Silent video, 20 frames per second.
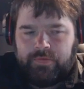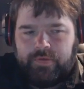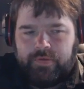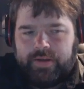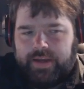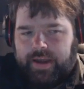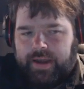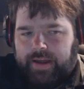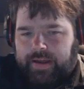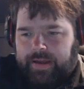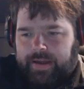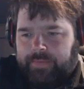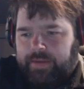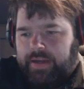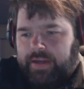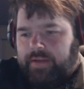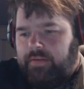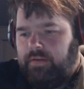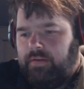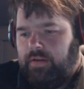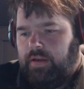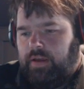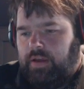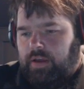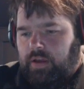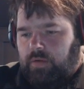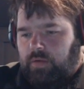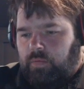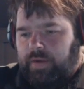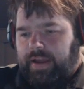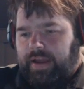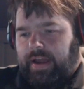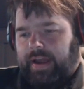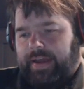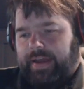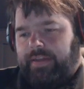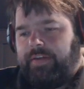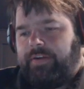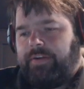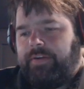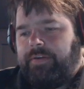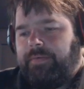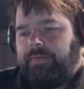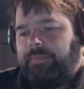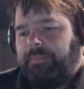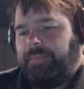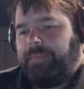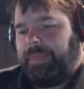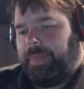Well, yeah, I mean, we either